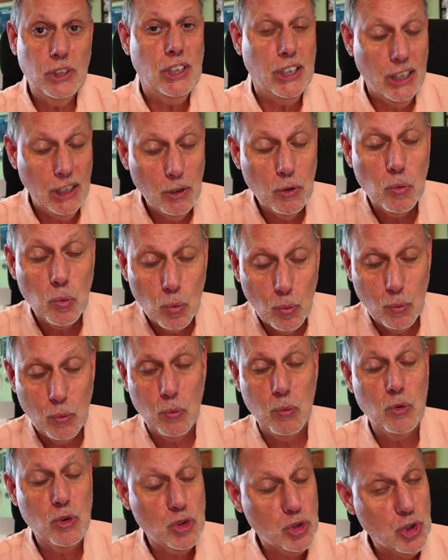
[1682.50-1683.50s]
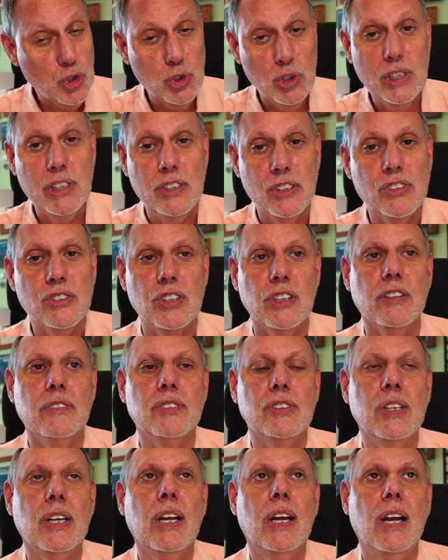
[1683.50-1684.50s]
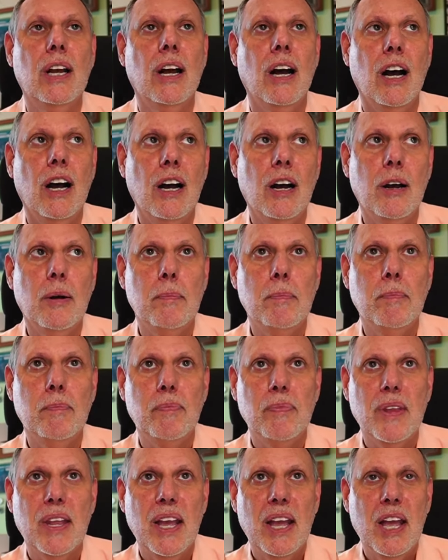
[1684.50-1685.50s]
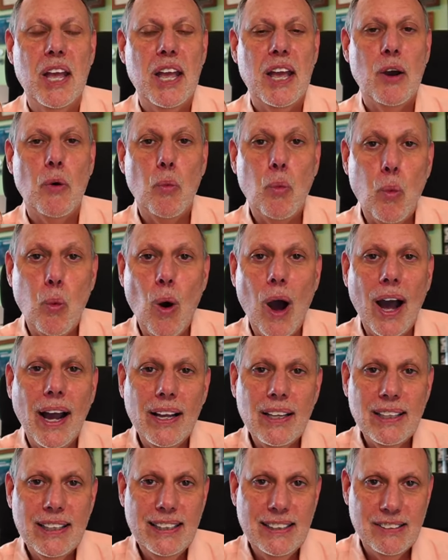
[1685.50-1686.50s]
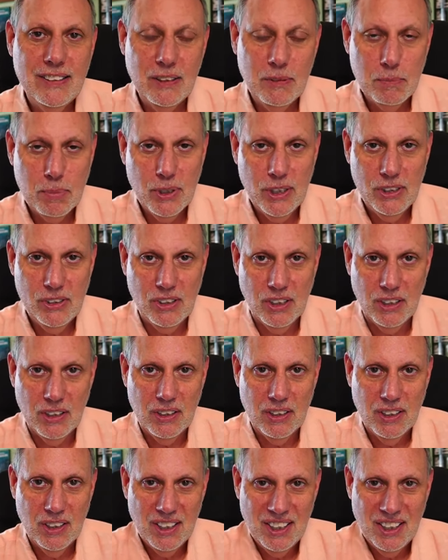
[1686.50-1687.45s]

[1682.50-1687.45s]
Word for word: which he truly deserves. Um, while he's in prison,